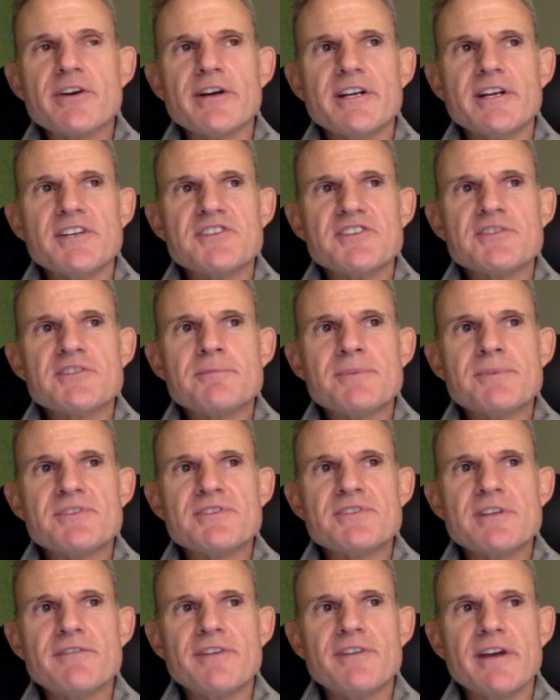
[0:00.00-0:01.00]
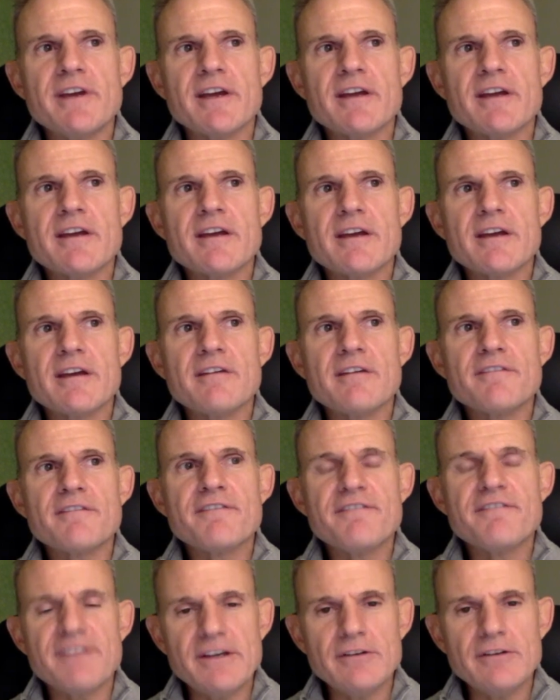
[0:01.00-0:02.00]
any specific
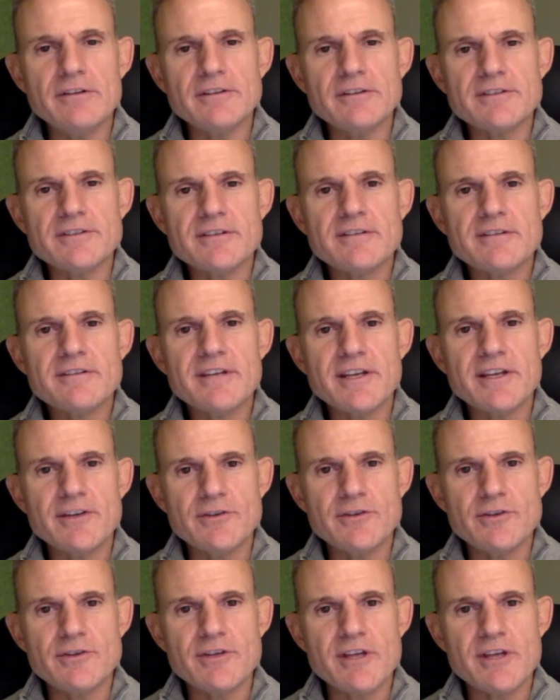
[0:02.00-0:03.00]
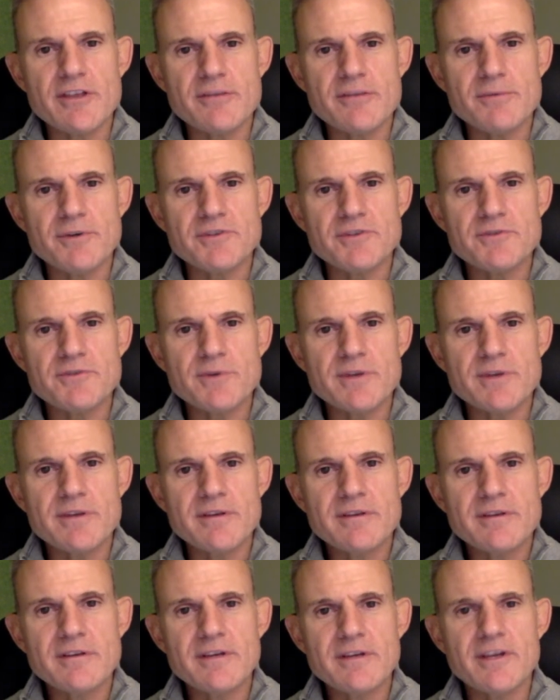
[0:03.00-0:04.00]
field that you do that the most with?
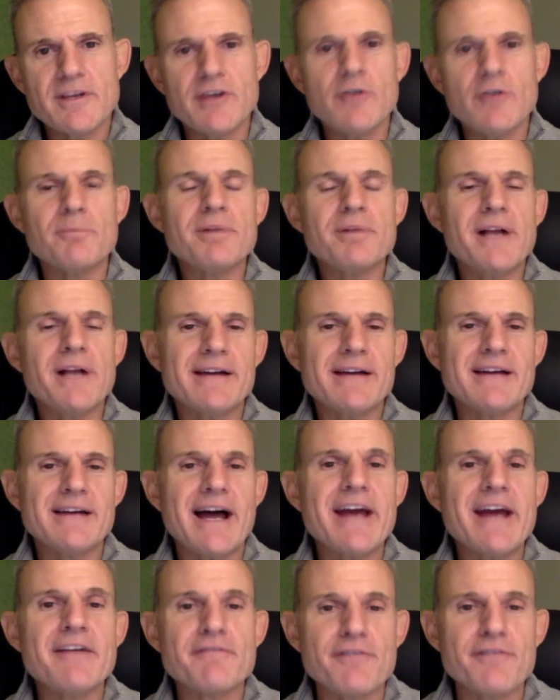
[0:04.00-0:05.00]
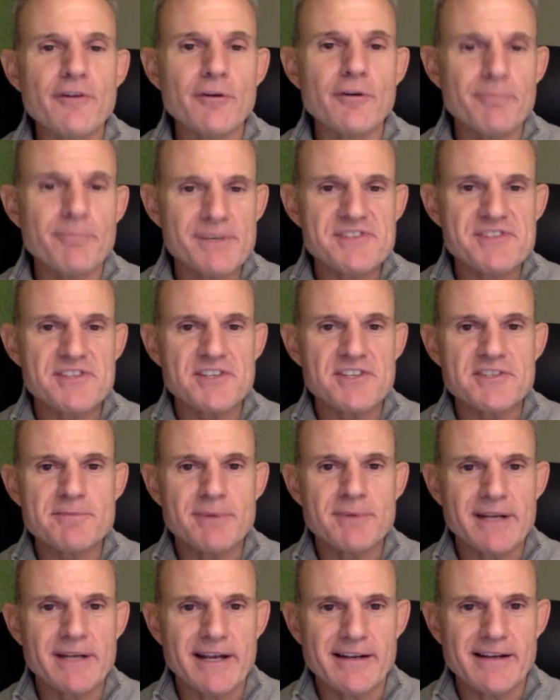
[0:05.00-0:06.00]
Like you imply, I infer a business,
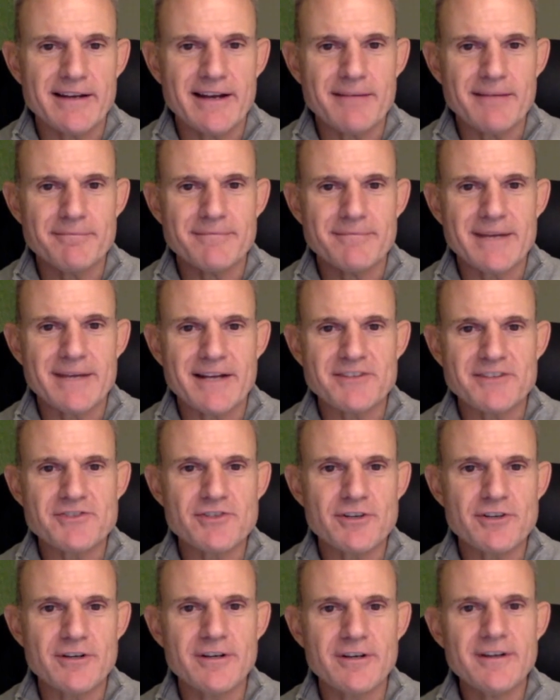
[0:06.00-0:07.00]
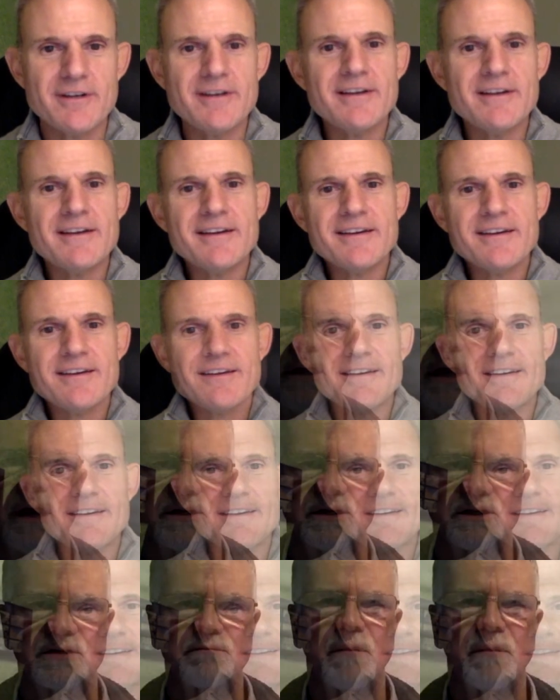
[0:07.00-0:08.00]
but I'm not sure.
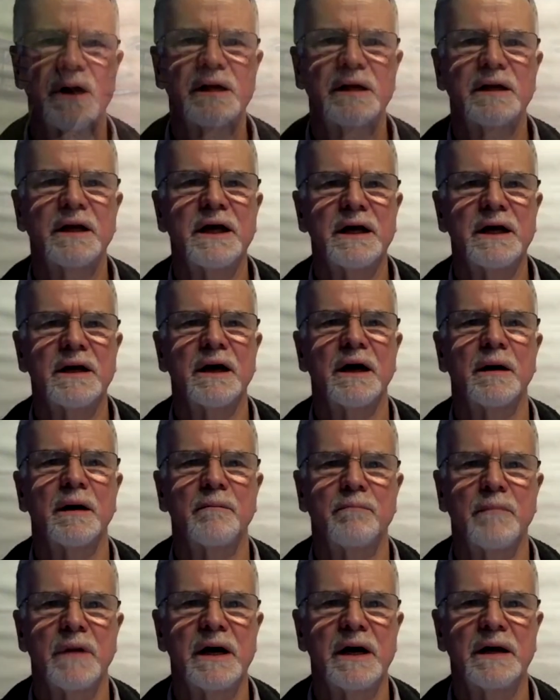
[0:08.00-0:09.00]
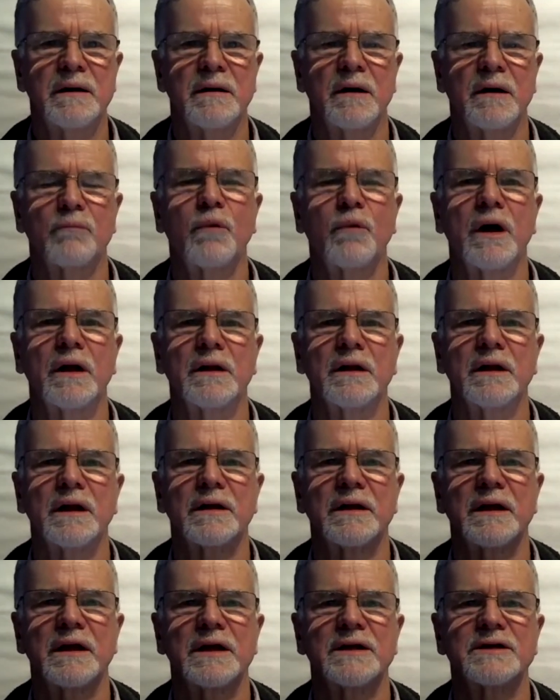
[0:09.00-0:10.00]
Yes, mainly. Well,
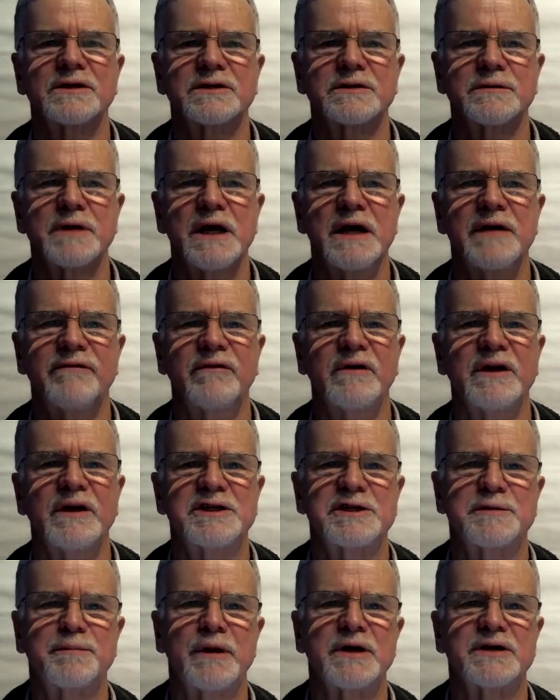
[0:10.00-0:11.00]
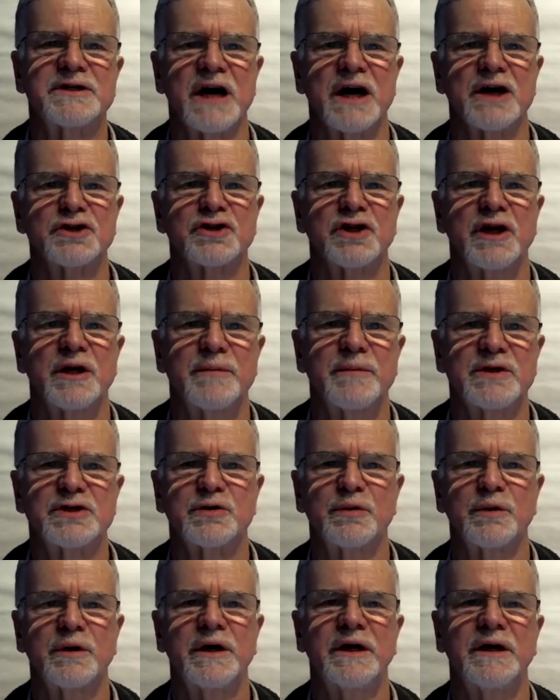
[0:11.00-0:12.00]
it's evenly split actually
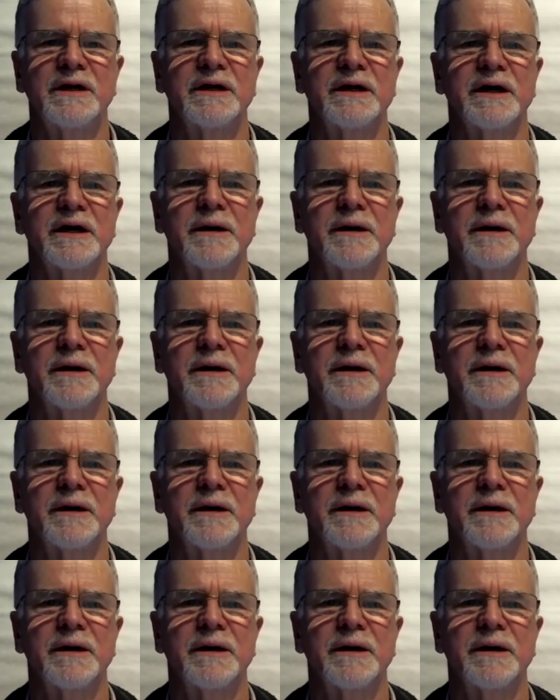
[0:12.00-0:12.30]
between